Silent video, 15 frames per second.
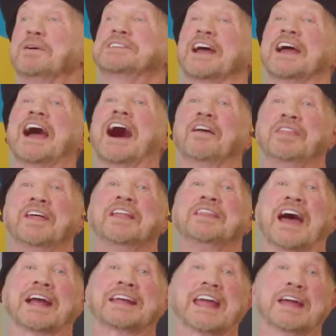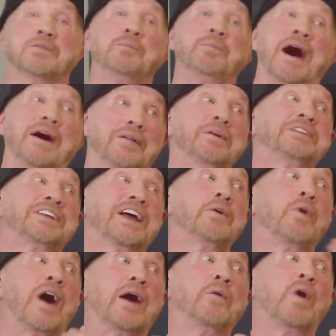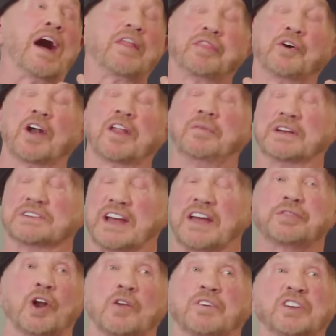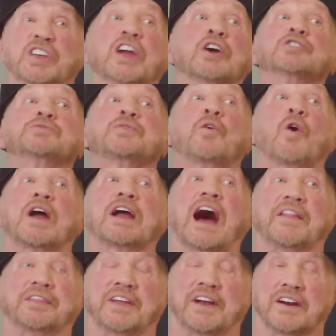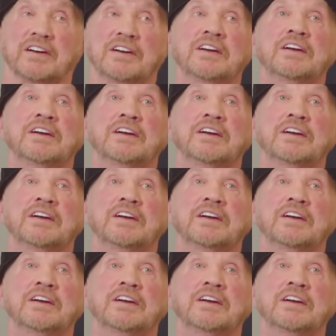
tell you how that Saturday came about. Night. Let me tell you why, why I thought of this. I thought of it years before I got there.